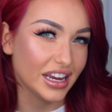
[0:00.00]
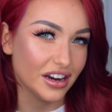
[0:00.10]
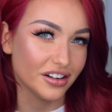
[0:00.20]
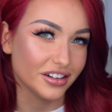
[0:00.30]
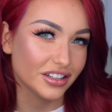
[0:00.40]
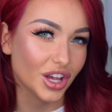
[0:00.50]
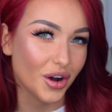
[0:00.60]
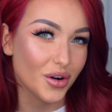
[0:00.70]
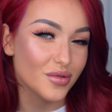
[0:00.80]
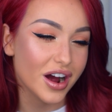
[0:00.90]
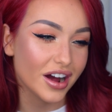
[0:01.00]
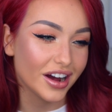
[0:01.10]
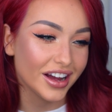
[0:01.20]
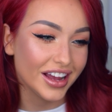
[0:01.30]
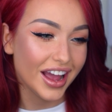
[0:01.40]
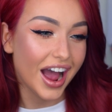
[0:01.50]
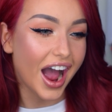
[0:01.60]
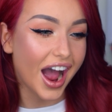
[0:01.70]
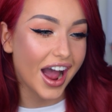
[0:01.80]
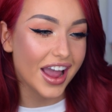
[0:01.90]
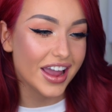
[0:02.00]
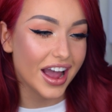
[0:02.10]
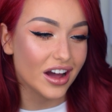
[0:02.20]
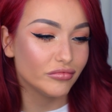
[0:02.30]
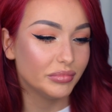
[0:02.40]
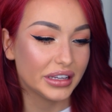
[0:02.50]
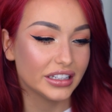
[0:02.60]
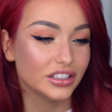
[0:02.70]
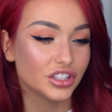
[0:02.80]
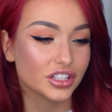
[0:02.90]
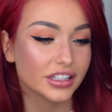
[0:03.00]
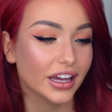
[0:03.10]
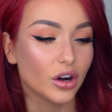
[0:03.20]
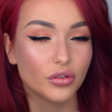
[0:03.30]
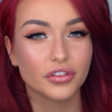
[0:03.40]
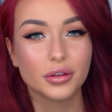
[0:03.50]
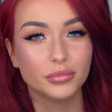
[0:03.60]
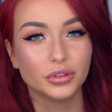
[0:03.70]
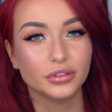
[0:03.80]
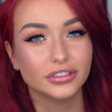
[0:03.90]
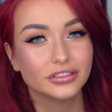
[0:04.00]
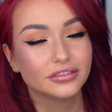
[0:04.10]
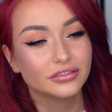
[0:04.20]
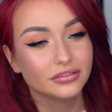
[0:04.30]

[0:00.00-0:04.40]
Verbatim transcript: here, so uh, I have been just like over the moon.